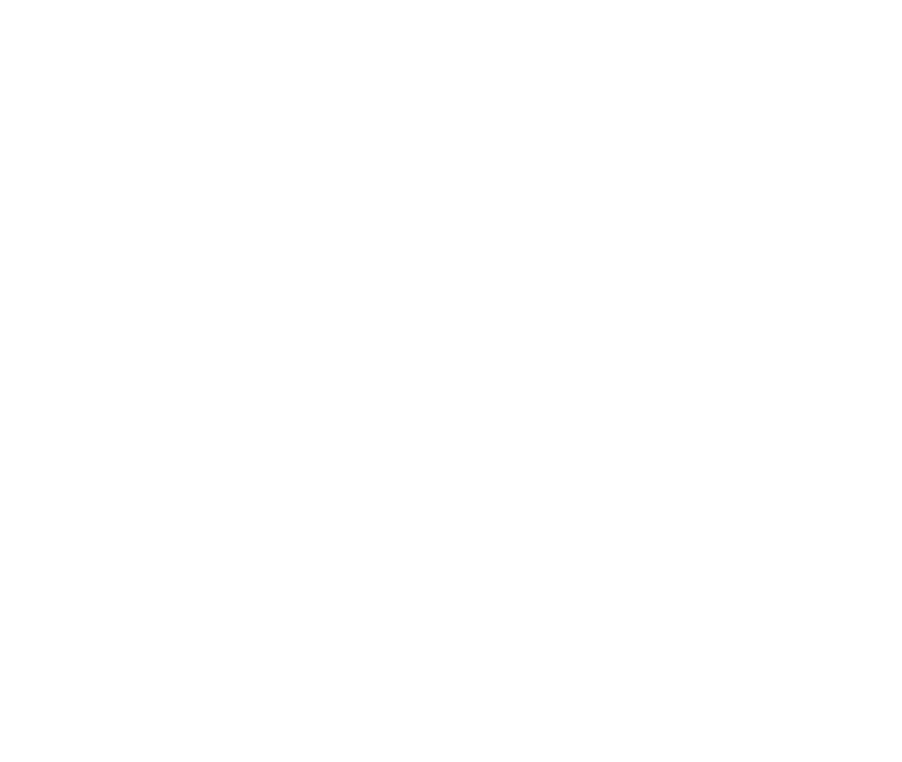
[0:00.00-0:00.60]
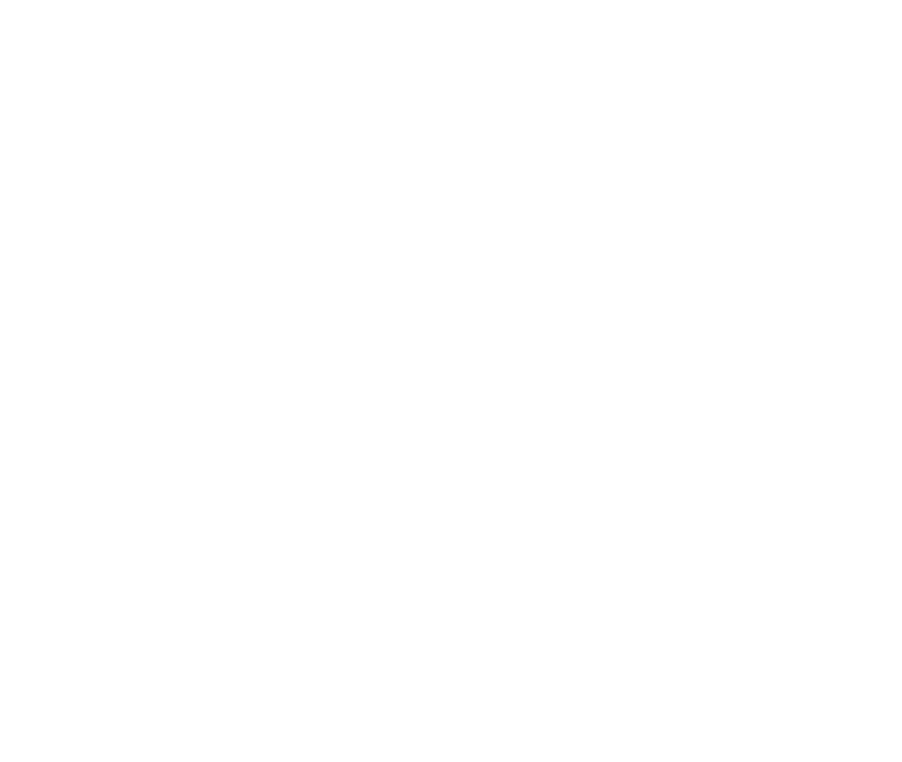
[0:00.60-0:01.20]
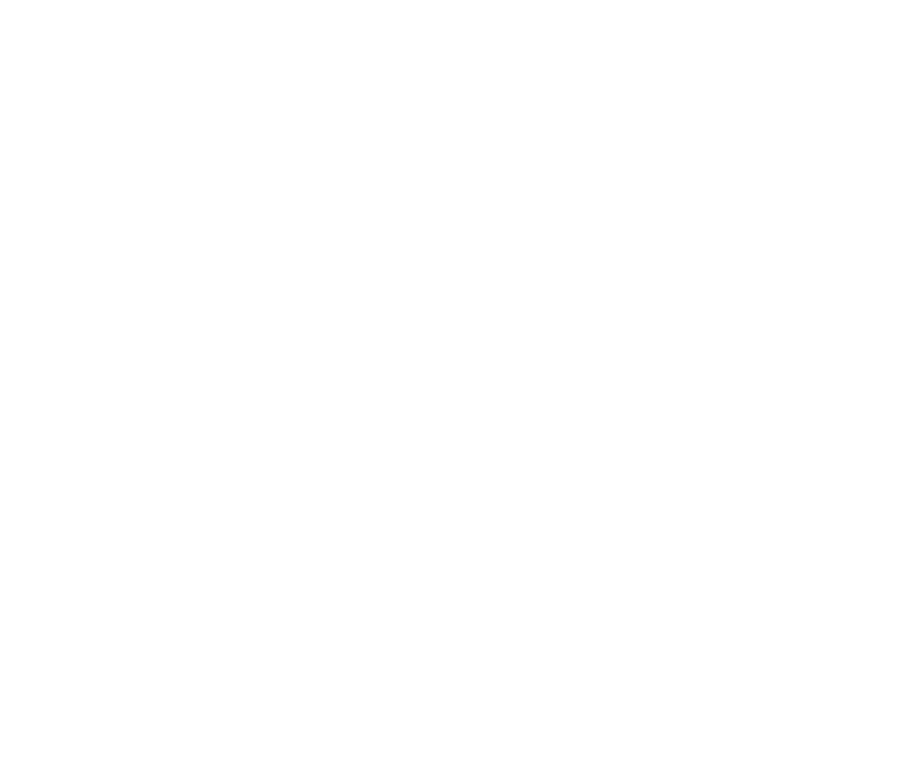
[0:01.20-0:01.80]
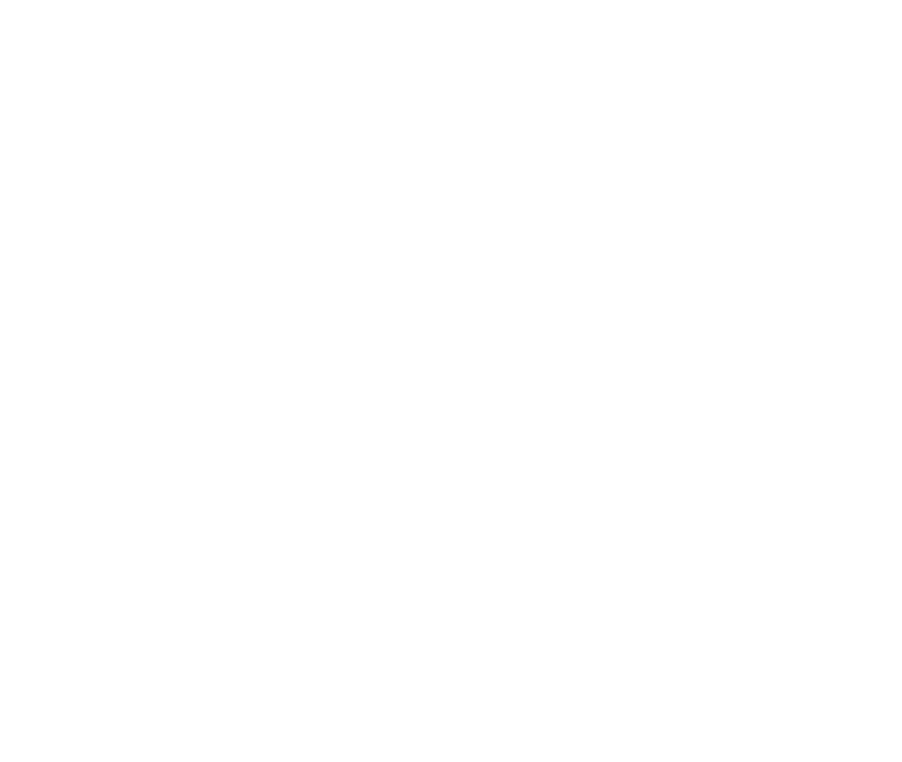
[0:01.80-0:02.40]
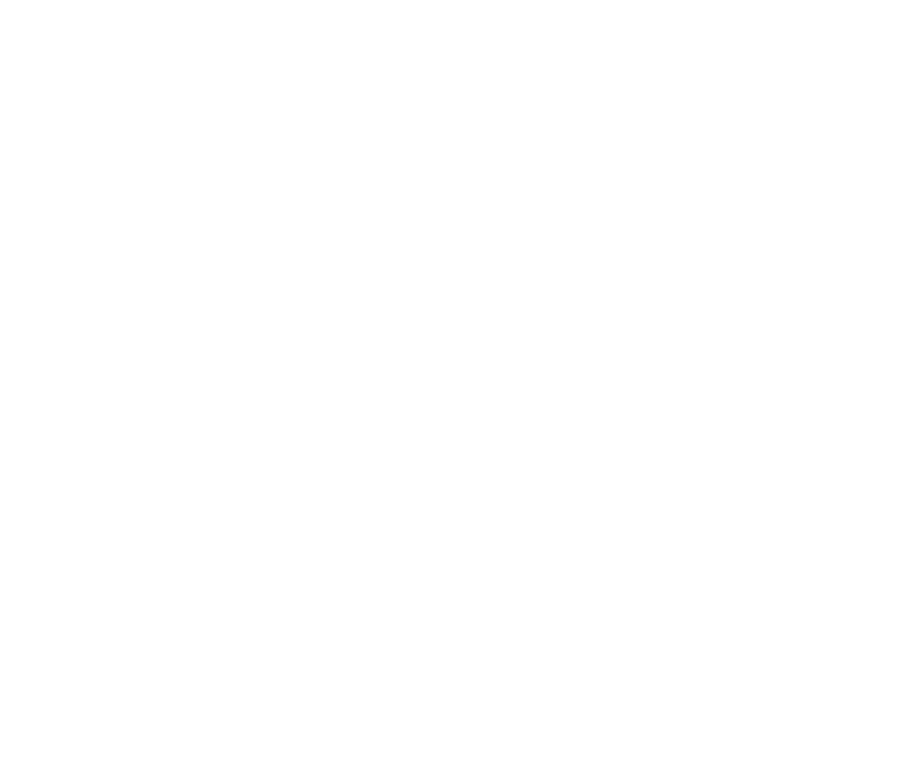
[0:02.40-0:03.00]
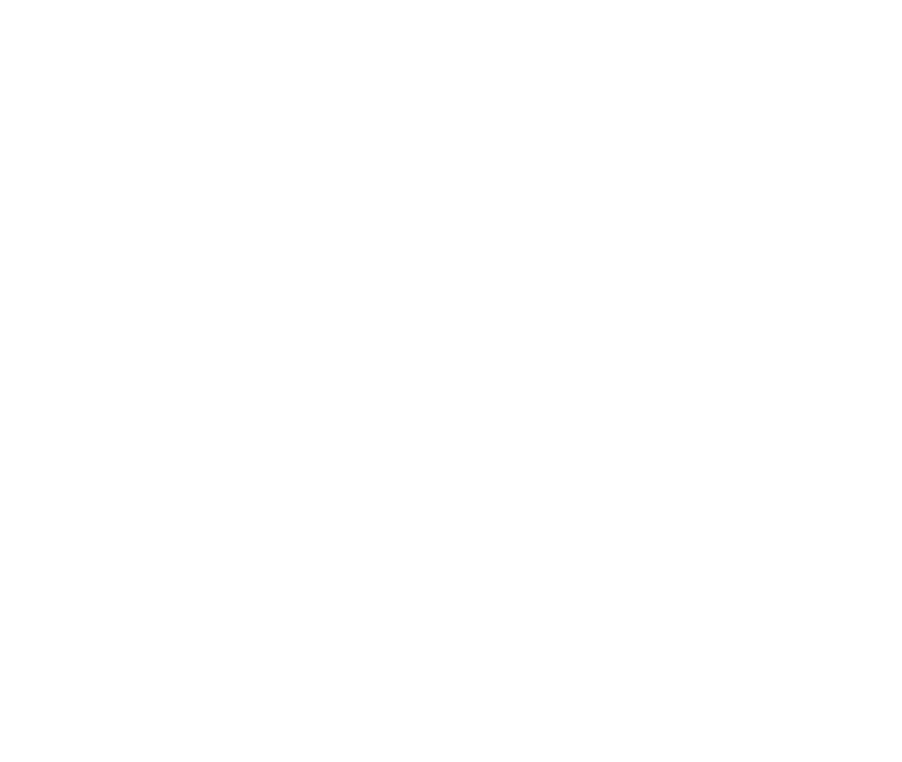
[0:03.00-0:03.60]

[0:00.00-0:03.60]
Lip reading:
No face is visible, so there are no lips to read.